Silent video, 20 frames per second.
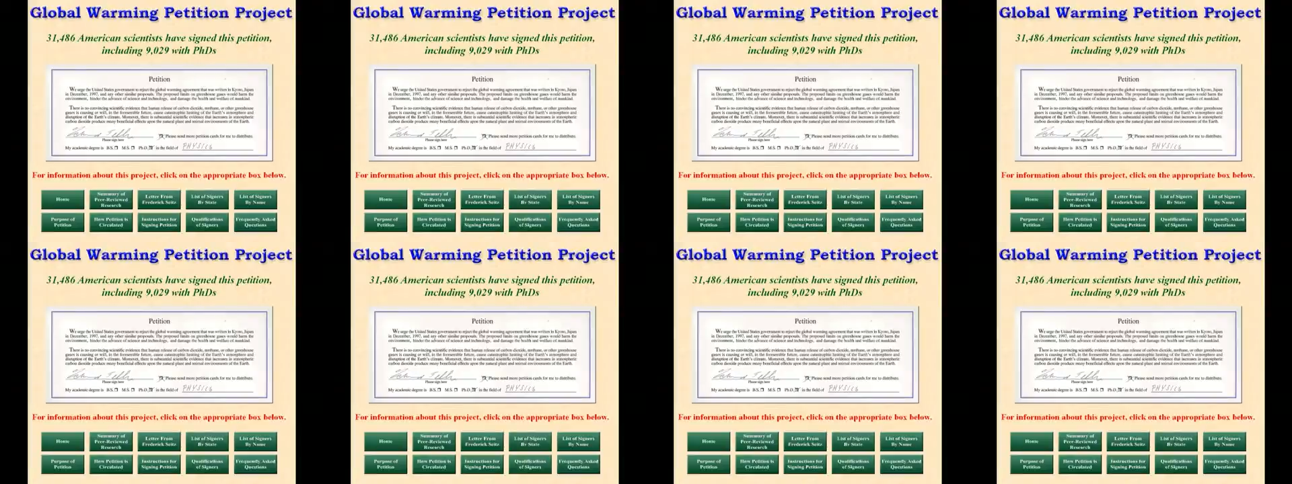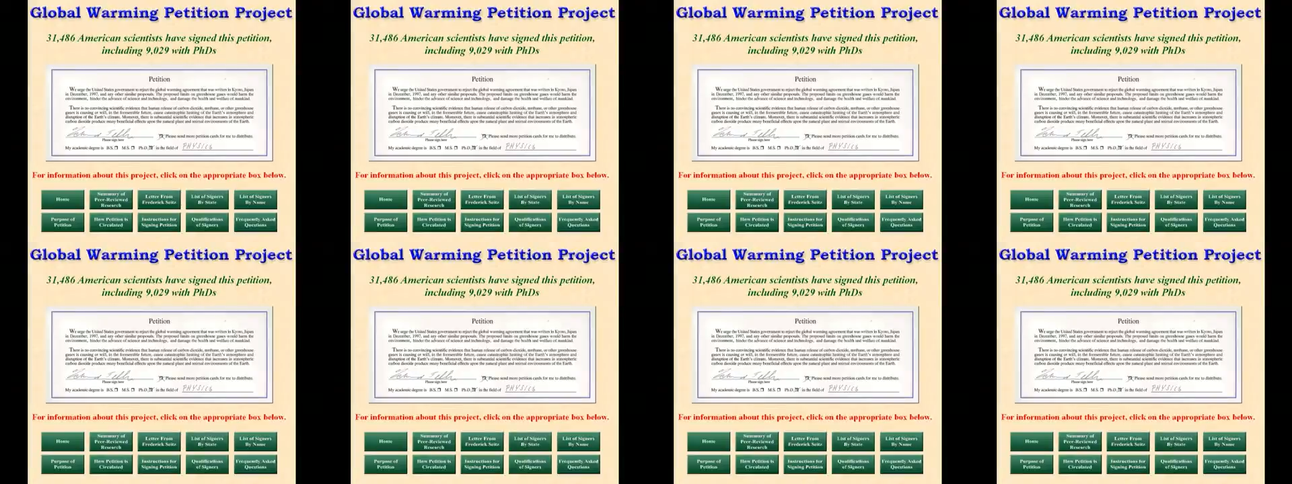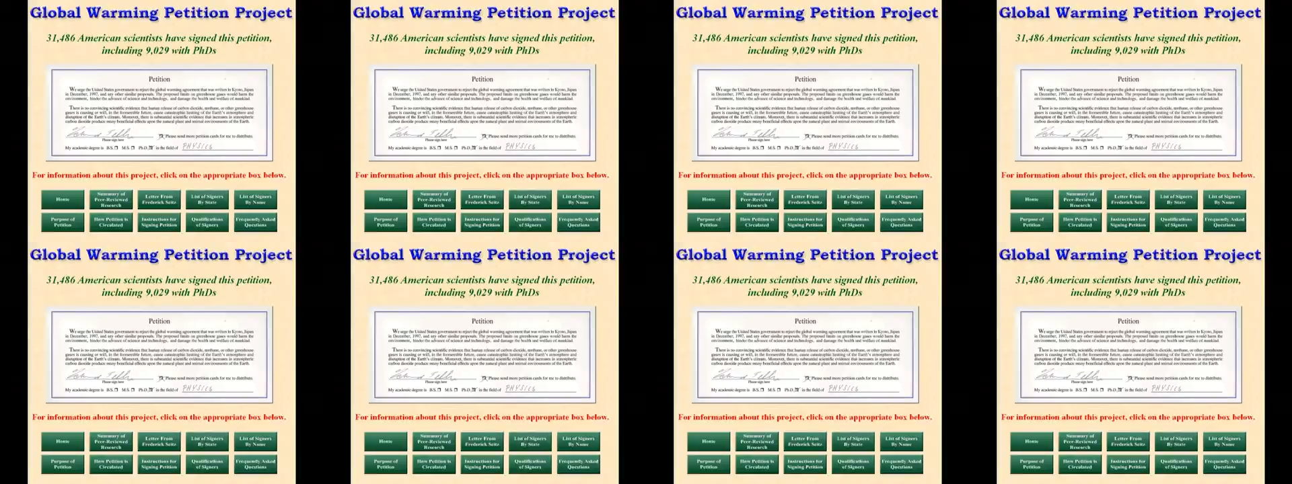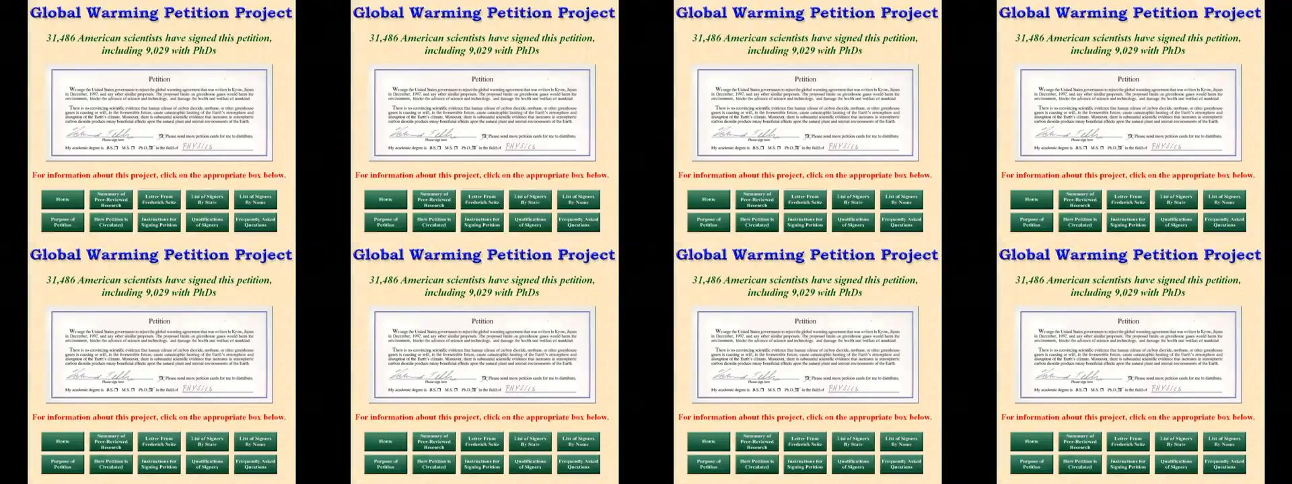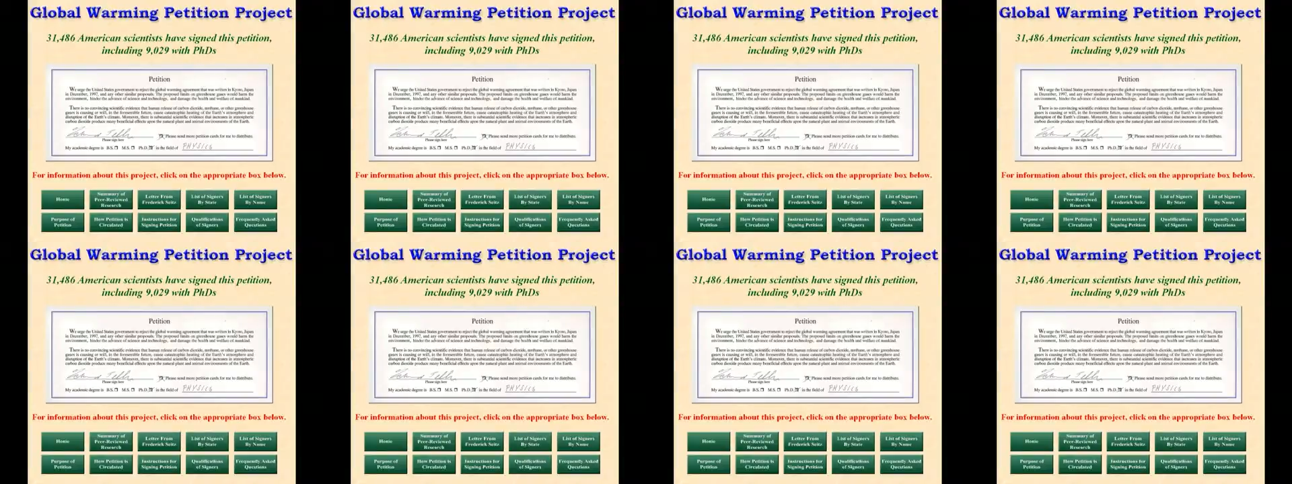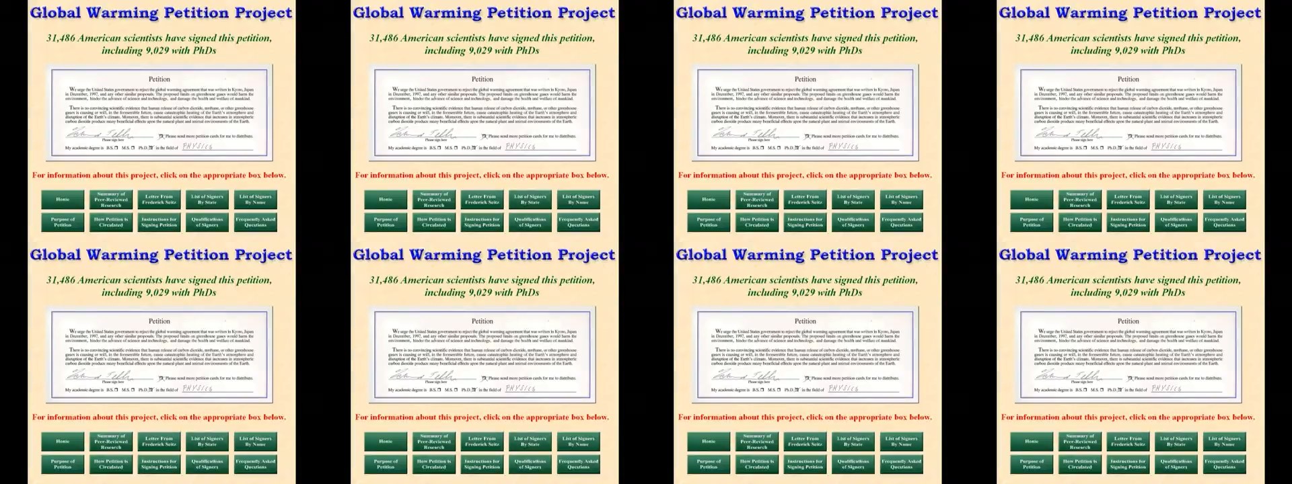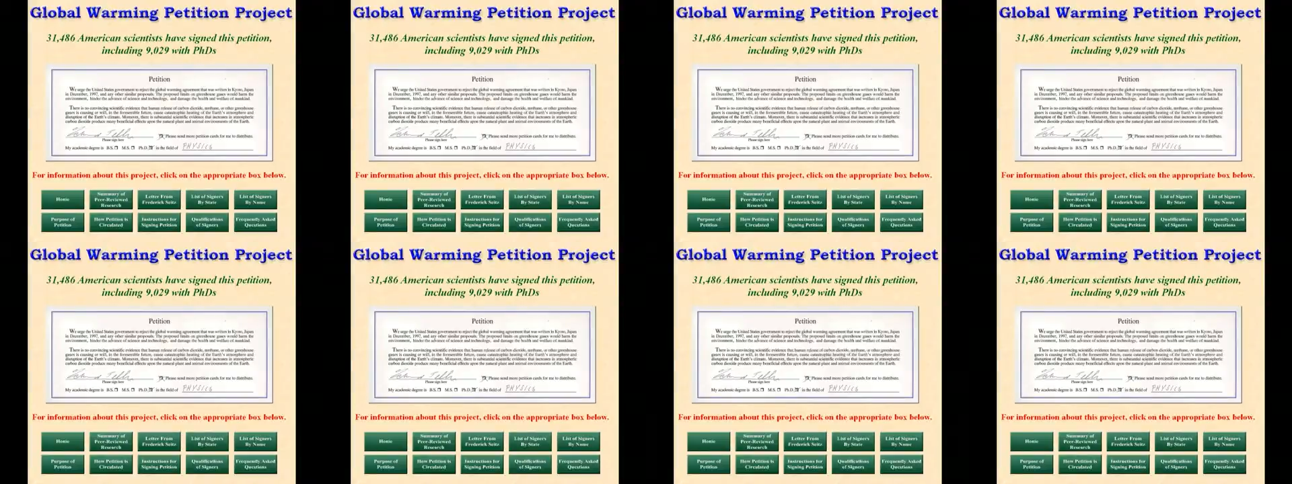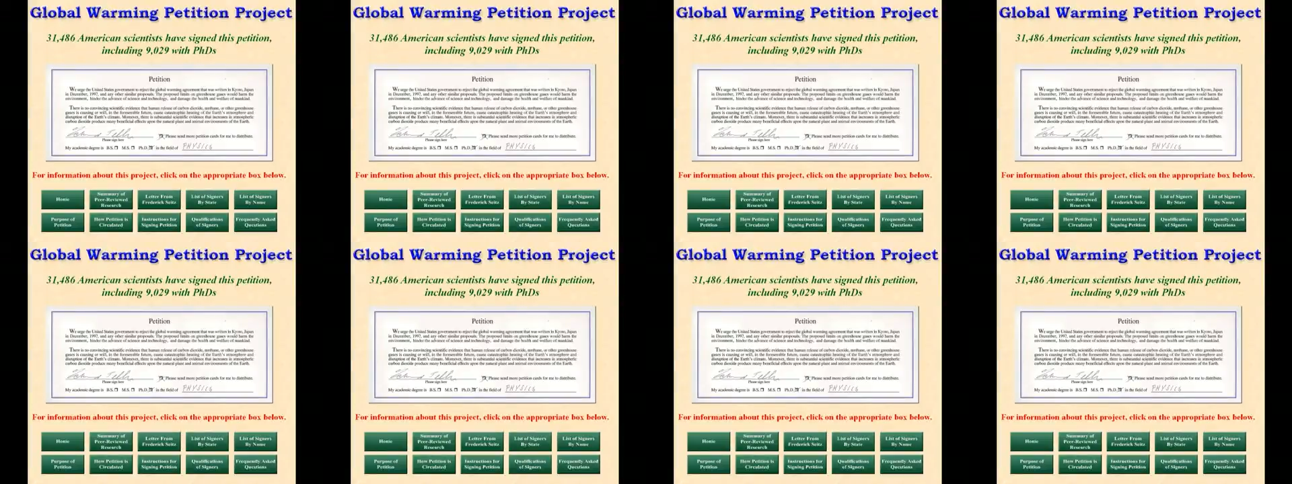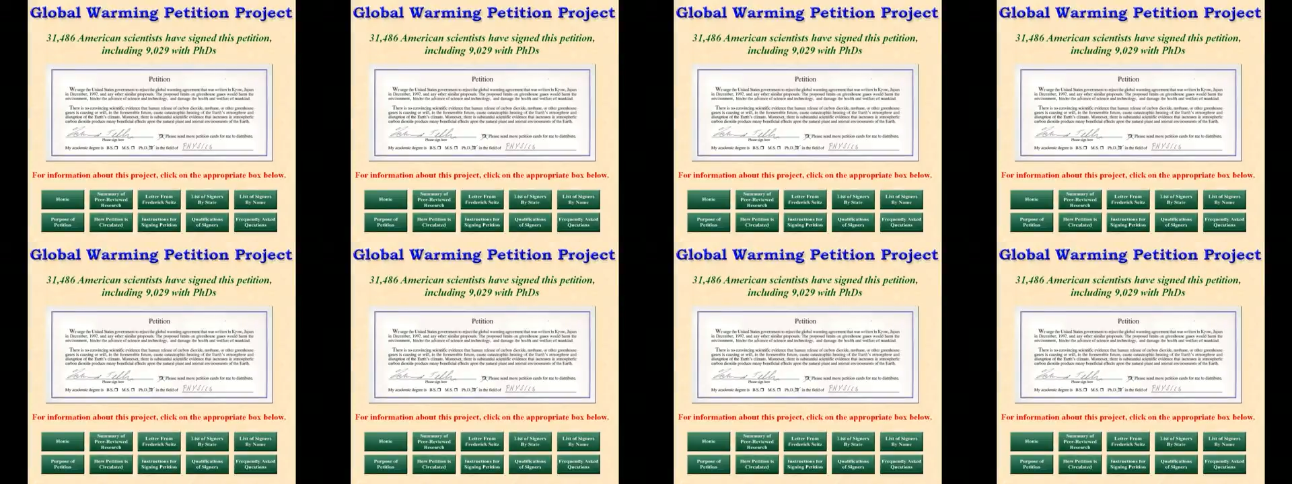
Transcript: No face is visible, so there are no lips to read.